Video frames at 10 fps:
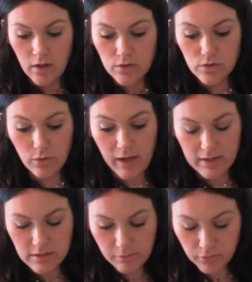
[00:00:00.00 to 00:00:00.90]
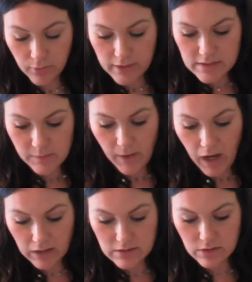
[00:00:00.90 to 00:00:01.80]
So that is a pricey
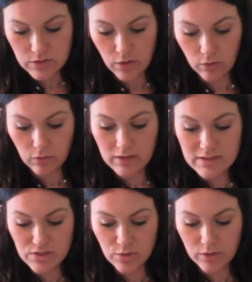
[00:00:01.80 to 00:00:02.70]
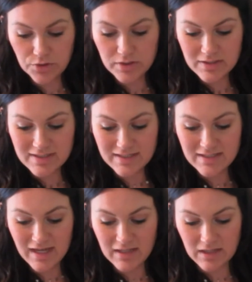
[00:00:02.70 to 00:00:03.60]
box. The total is
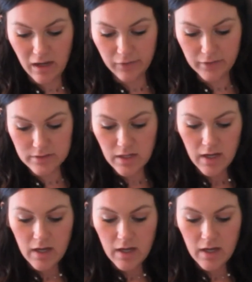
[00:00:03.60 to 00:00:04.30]
$268.